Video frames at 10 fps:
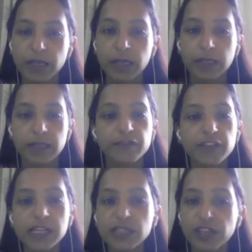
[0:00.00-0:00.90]
the
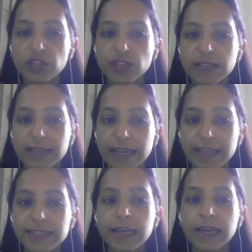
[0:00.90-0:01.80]
first feature
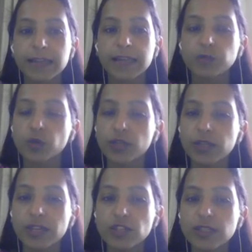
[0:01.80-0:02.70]
says that
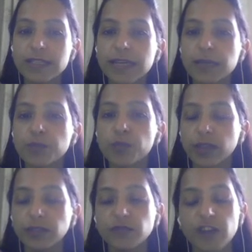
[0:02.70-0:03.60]
motivation is an
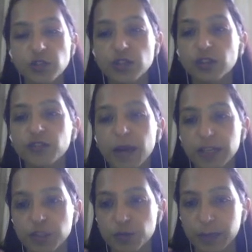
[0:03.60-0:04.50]
important function of
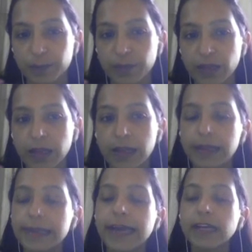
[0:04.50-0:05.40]
management.
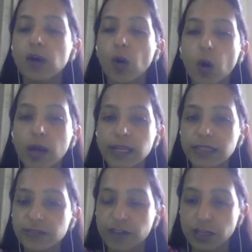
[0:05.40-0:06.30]
Like all other
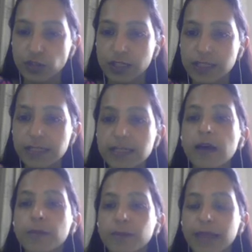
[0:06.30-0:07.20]
functions,
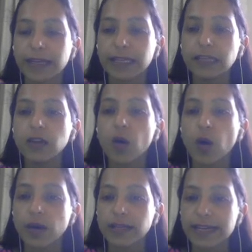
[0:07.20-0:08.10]
planning,
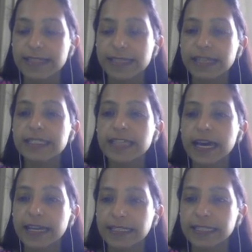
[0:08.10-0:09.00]
organizing,
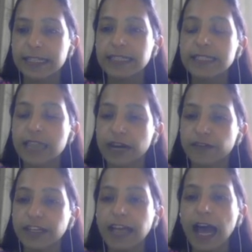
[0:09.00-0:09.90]
directing,
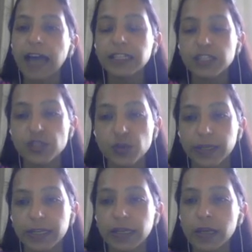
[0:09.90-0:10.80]
staffing, and
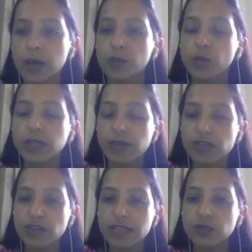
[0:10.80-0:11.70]
controlling,
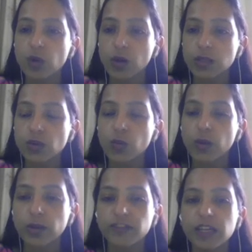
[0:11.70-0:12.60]
motivation is also one
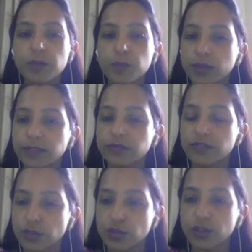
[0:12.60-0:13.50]
of the important
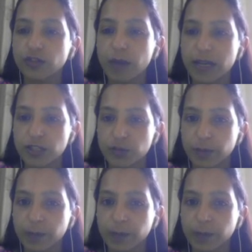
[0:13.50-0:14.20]
functions of management.